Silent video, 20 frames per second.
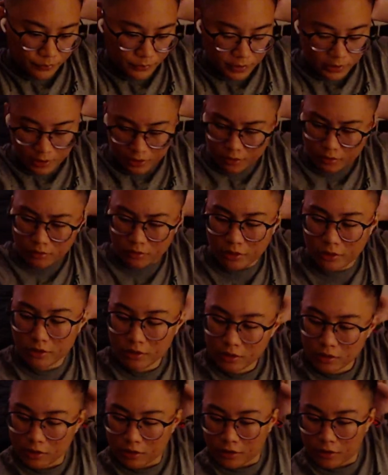I don't
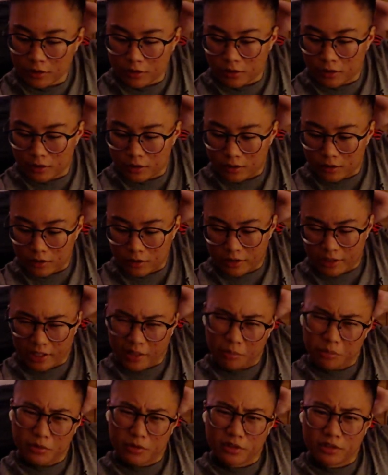think, did I
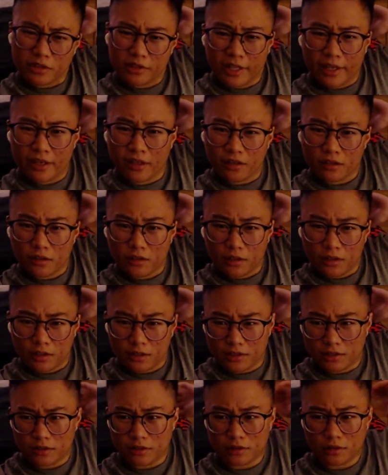put a date
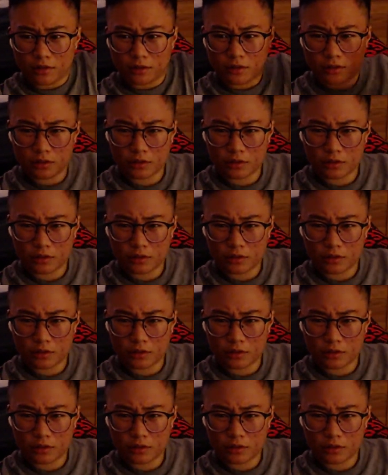on